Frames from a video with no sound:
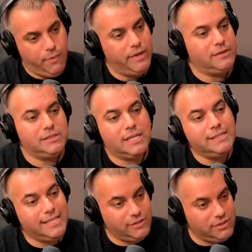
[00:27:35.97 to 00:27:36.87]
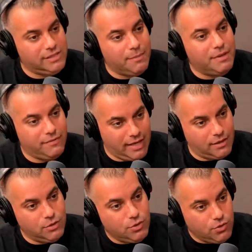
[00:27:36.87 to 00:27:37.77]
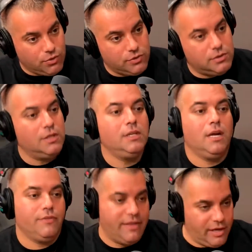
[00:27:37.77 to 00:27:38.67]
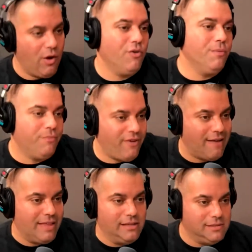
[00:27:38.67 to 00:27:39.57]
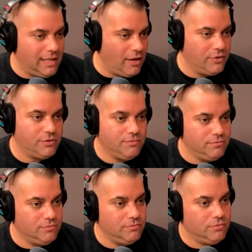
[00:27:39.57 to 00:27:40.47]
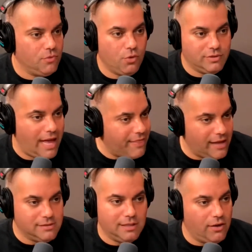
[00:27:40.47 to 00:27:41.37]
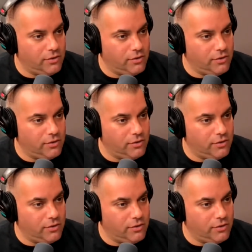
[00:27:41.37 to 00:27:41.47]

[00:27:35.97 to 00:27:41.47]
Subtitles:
where it's contingency, but if they lose, then you owe them $5,000 or $10,000?